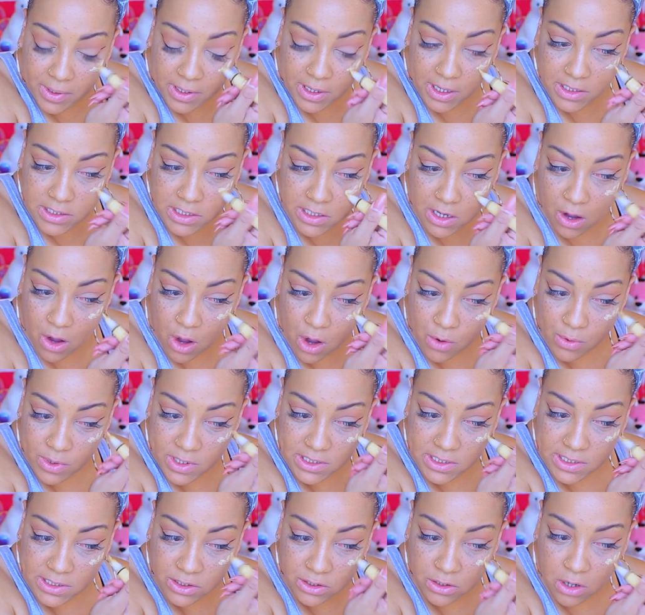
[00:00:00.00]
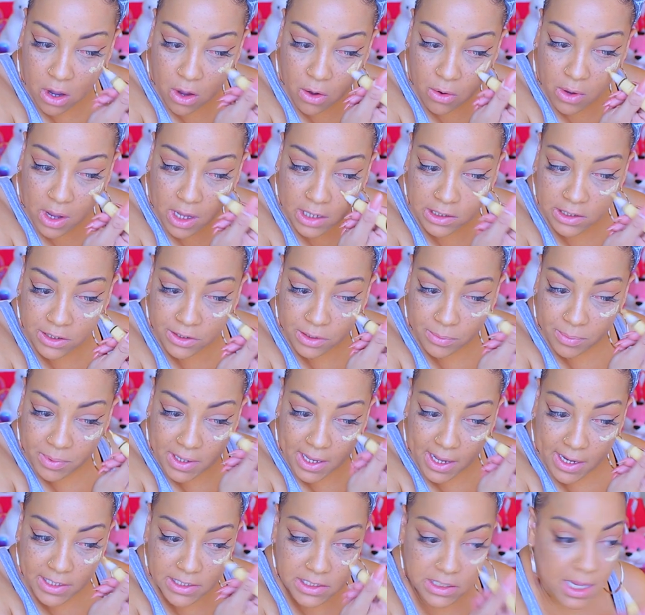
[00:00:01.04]
because I always go a little bit
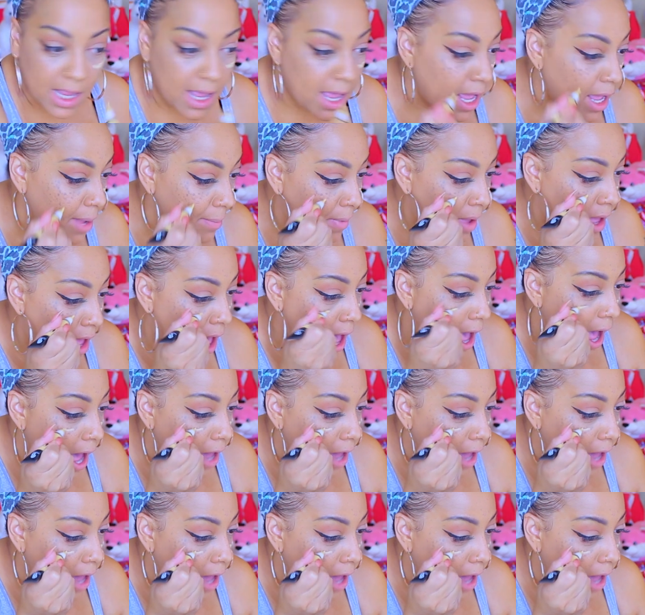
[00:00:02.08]
at a time.